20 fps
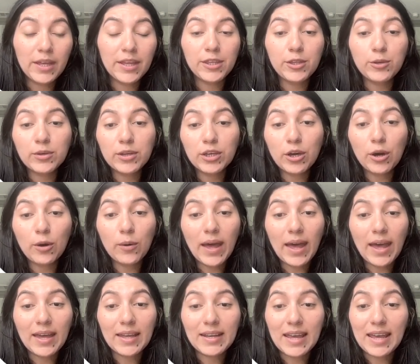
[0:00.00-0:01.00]
You can go
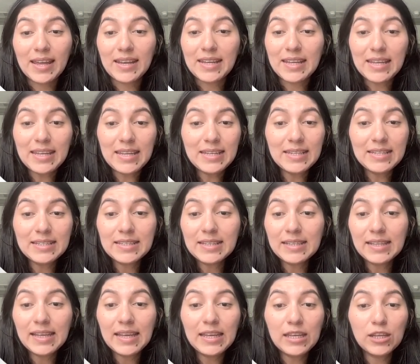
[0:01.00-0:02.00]
ahead and
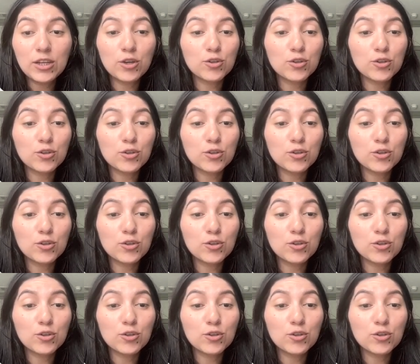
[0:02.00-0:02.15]
easily,